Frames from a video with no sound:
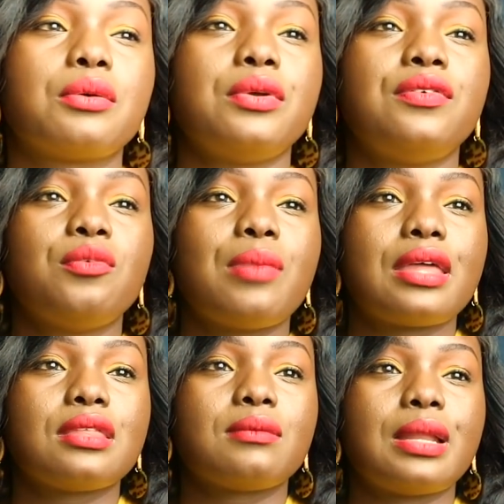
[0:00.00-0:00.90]
if you
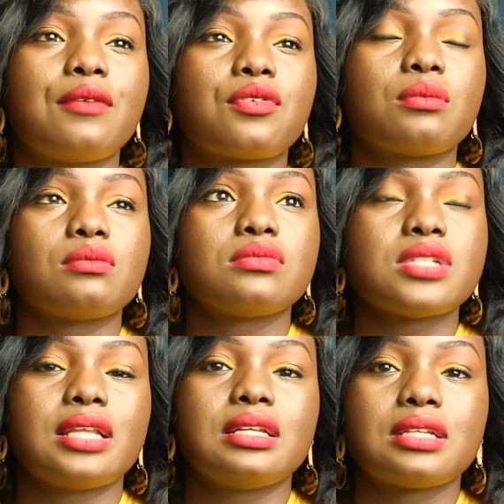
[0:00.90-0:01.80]
buy them like from
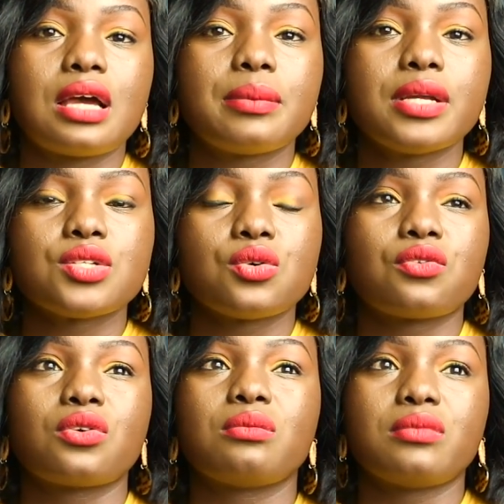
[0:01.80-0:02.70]
Thailand carpet or
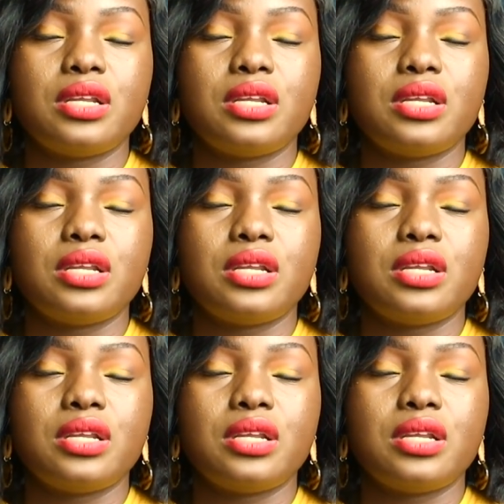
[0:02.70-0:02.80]
from